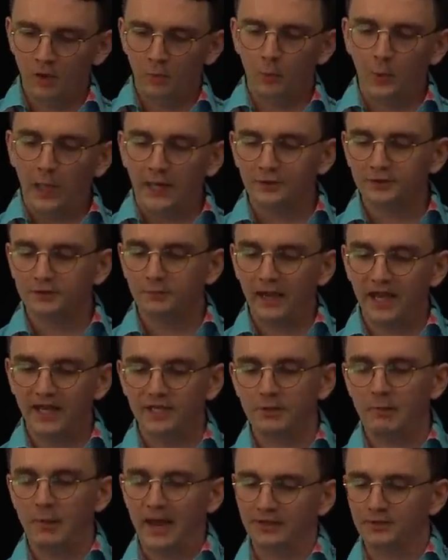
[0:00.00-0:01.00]
Whilst
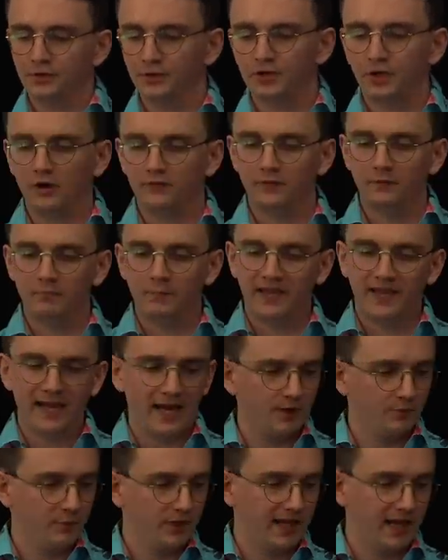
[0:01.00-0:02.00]
major battles often
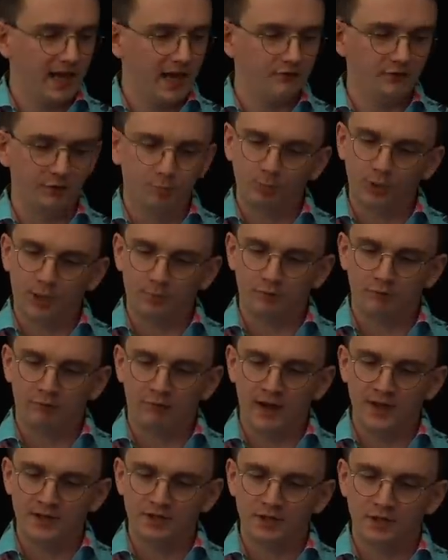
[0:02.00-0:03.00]
began with careful
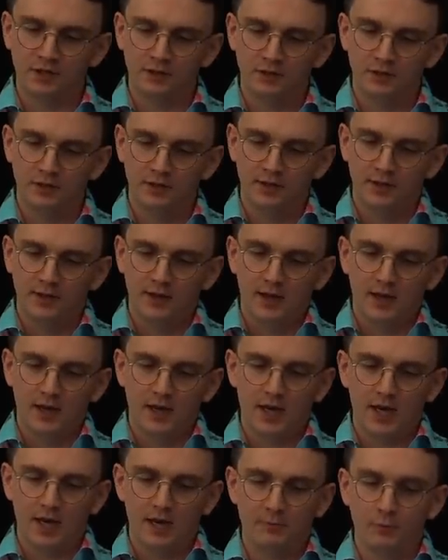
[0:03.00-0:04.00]
preparation,
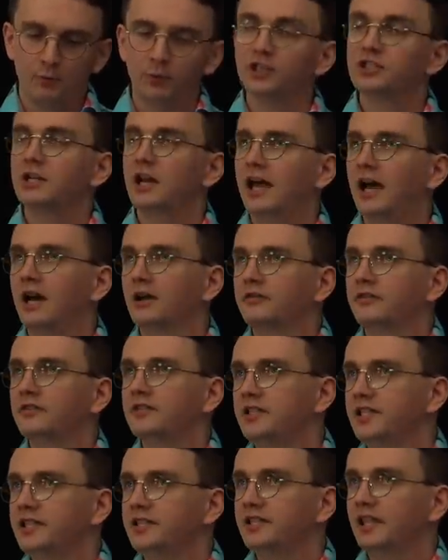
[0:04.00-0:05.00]
um, which allowed for
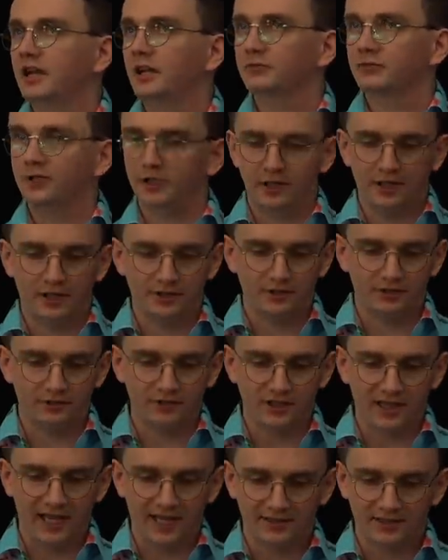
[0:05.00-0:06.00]
detailed rehearsals
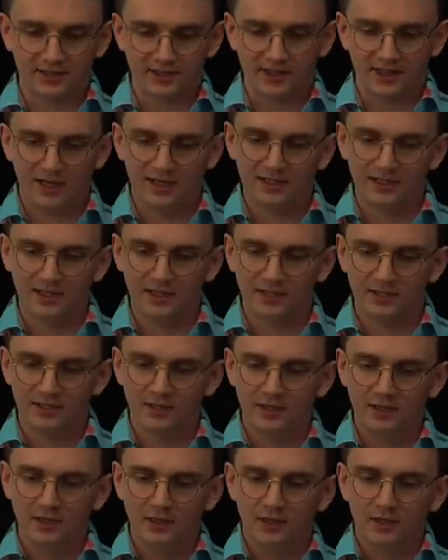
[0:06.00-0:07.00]
and exercises,
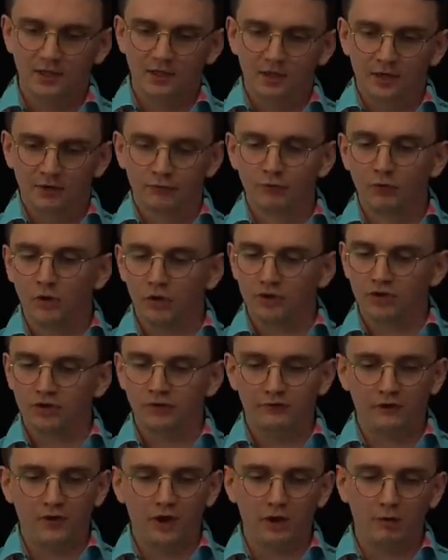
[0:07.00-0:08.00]
Rushed
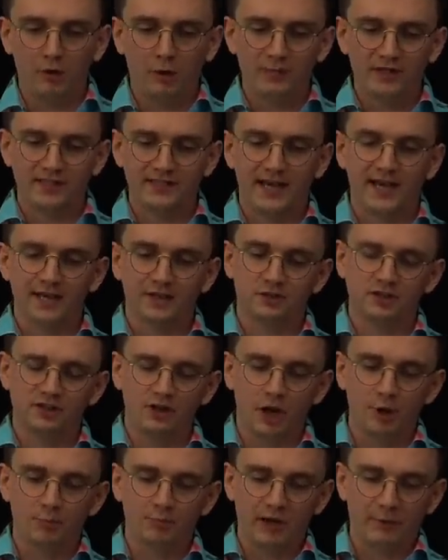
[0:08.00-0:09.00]
follow-up attacks with
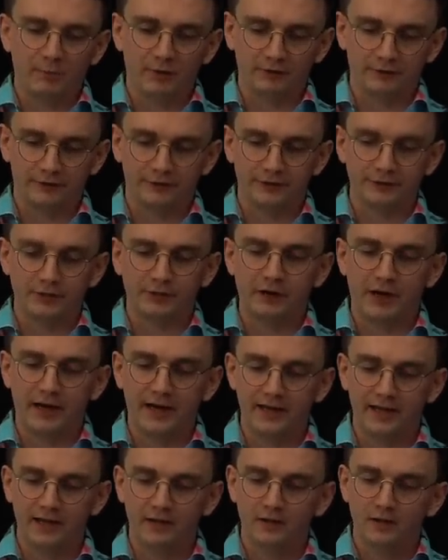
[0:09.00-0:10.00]
no preparatory
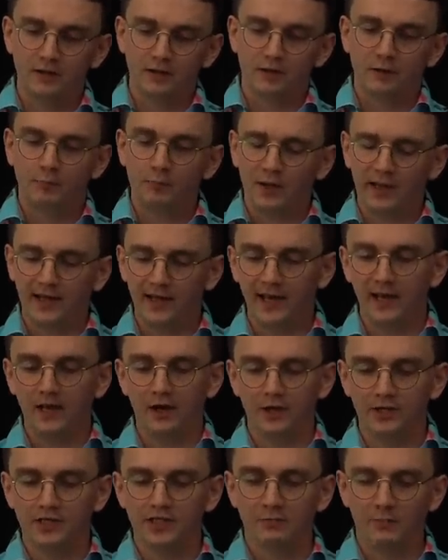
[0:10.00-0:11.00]
training completely
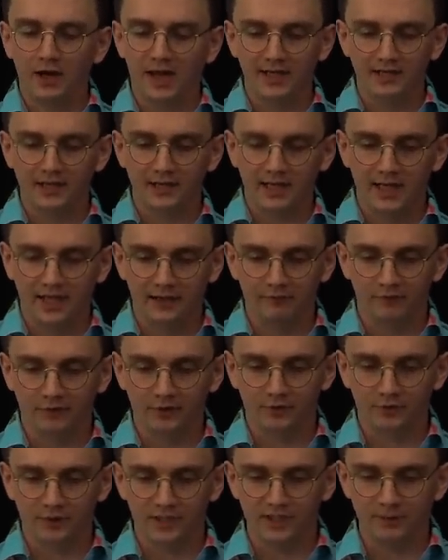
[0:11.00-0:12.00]
undermined the
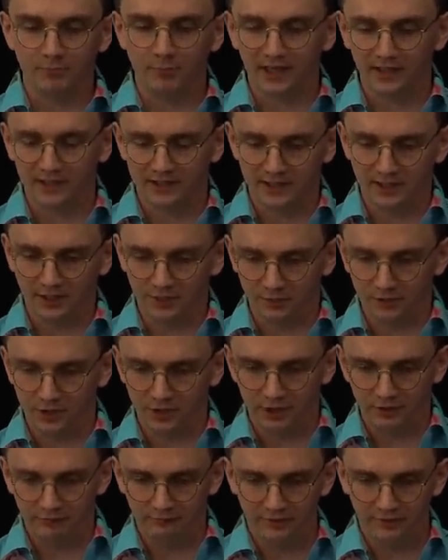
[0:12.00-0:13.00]
infantry's ability to achieve